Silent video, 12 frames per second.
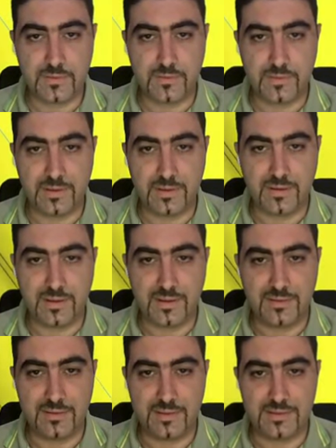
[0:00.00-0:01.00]
Okay,
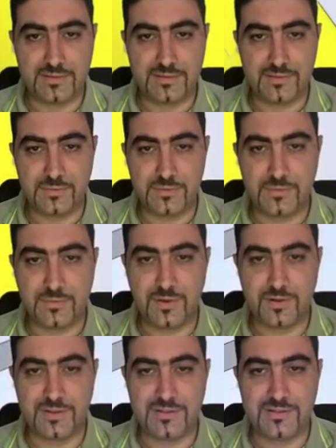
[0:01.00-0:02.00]
ah, that's so
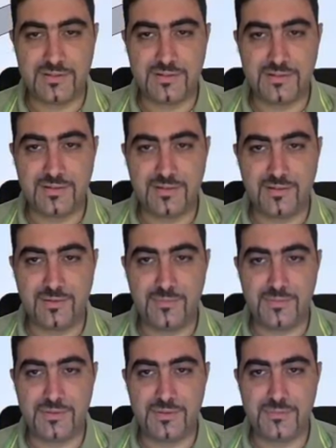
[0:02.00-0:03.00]
small it's uh,
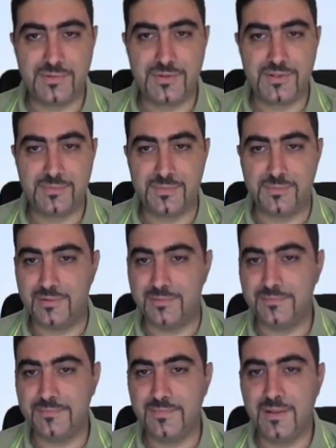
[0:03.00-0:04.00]
almost imperceptible.
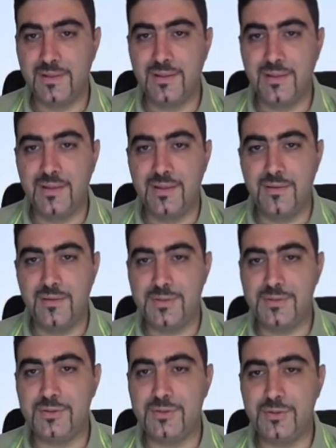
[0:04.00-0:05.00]

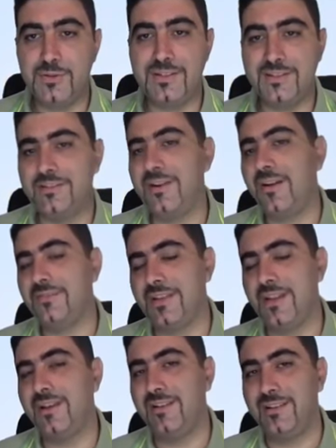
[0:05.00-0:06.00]
But you do need a
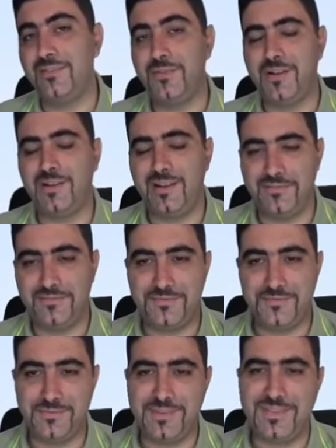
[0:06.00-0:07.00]
draft angle in real
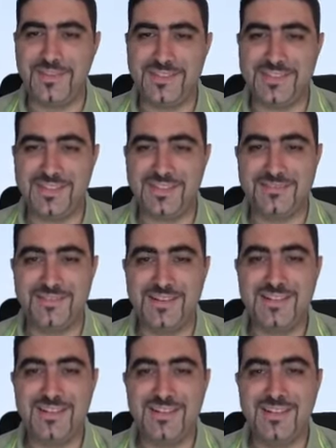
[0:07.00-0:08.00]
life with these things,
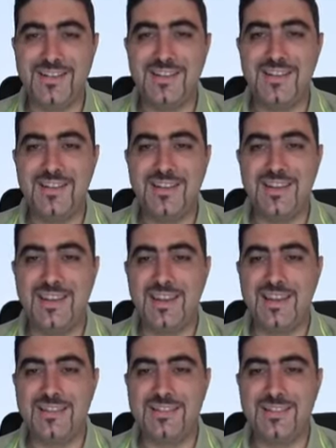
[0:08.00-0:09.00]
right?
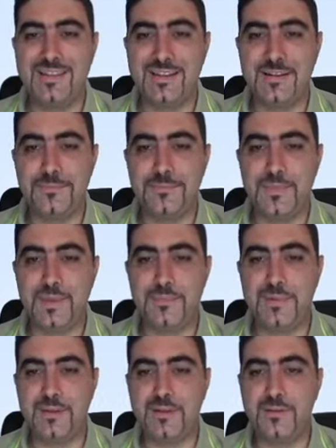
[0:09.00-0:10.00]
And uh, yeah,
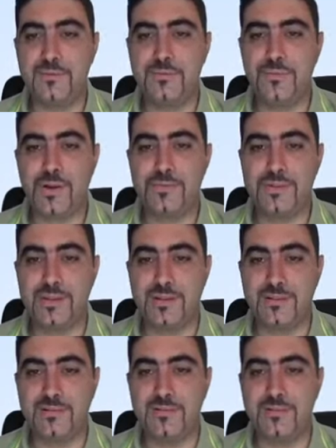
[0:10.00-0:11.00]
include
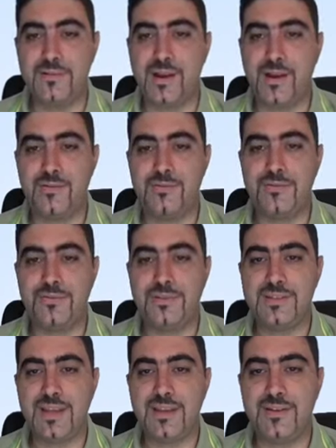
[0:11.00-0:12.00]
rounding. Round the
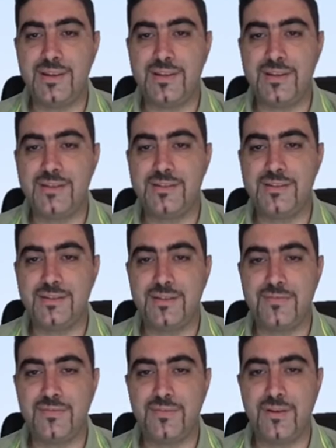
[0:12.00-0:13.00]
die radius.
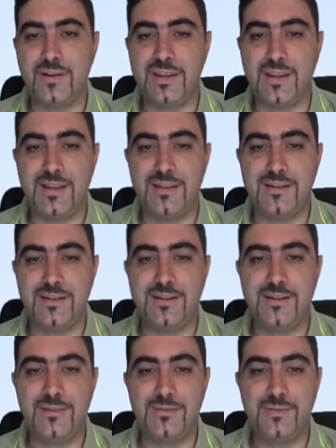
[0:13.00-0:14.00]
If I
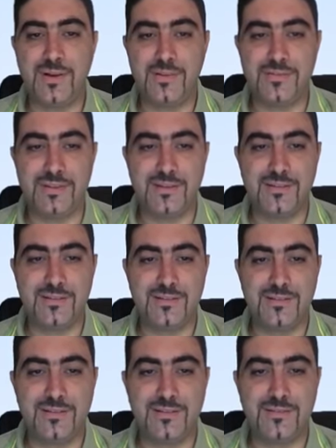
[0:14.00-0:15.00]
include the
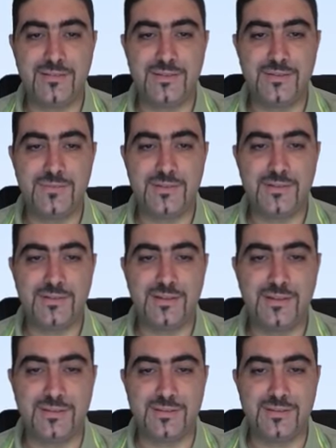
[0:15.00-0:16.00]
rounding, you see what it
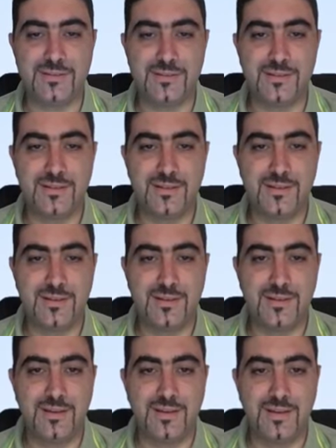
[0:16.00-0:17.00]
does.
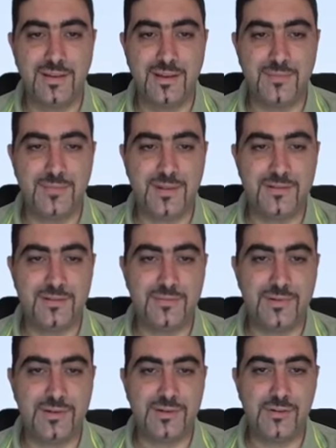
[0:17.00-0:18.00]
I'm not
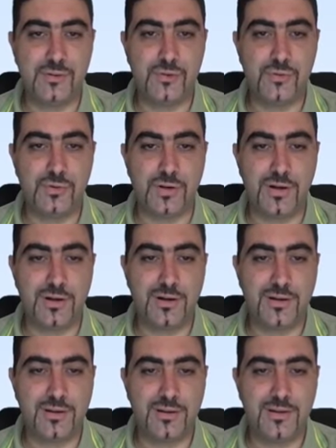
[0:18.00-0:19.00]
really sure